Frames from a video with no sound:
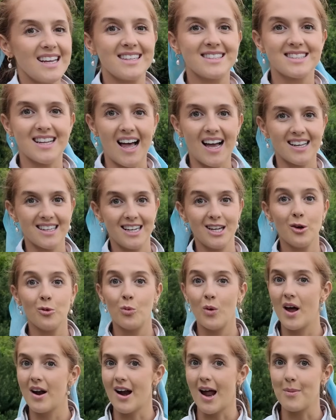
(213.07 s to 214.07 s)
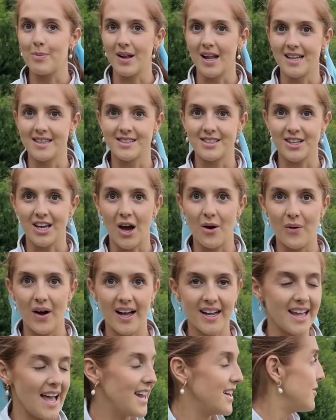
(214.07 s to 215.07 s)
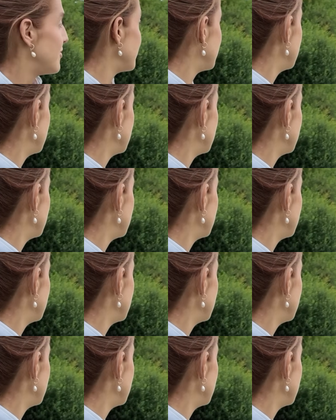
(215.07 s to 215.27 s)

exactly where I plan to go. Again, I've